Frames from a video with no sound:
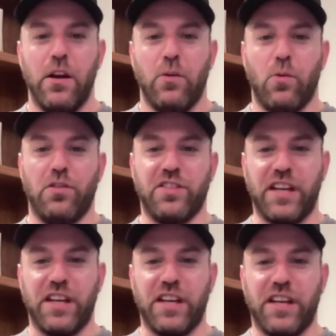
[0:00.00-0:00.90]
well, there's
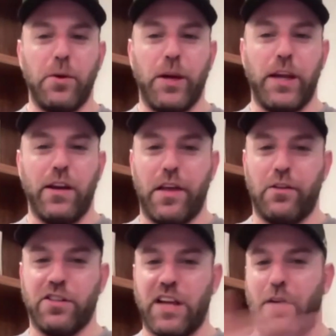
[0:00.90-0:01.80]
like WWE and
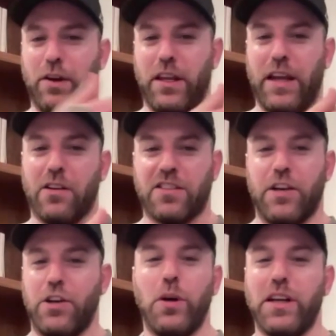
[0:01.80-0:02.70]
then there's everything
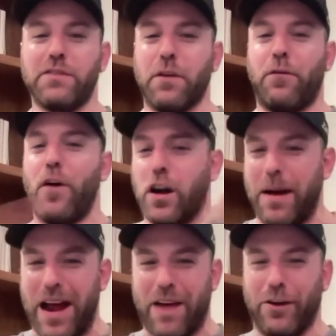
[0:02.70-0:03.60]
else, and no one gives a fuck
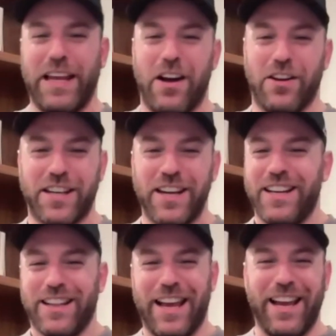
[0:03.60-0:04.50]
about everything else.
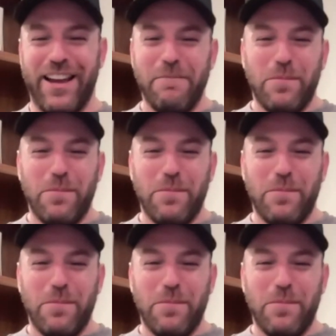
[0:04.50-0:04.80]
Like